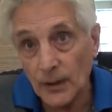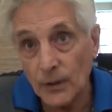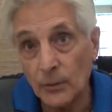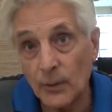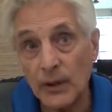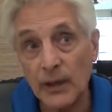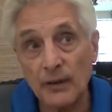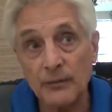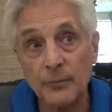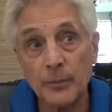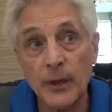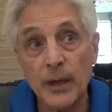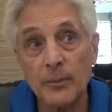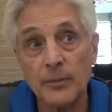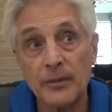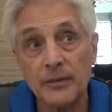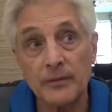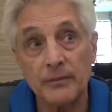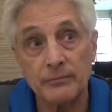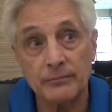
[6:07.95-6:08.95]
We have
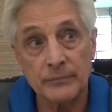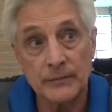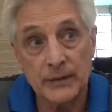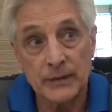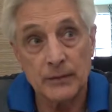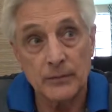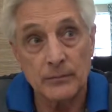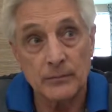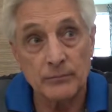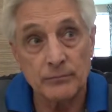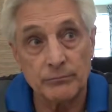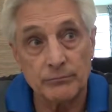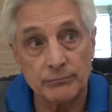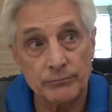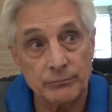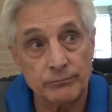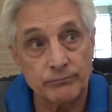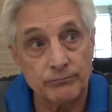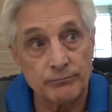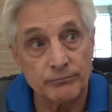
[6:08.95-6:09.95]
probably
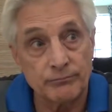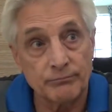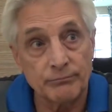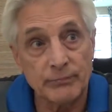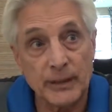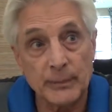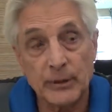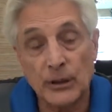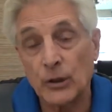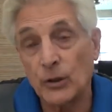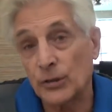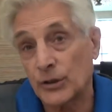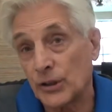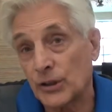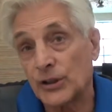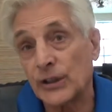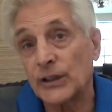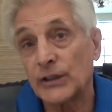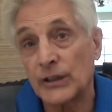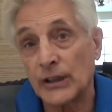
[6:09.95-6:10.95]
maybe close to
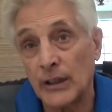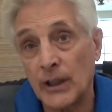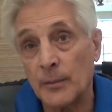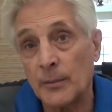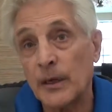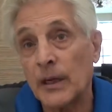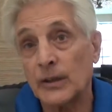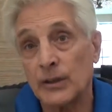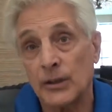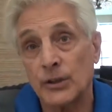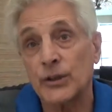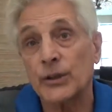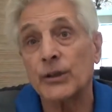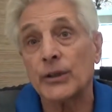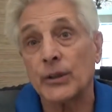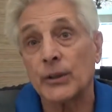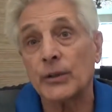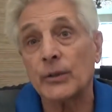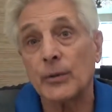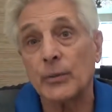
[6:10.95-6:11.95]
60 coming out this
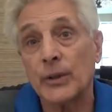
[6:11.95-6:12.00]
year.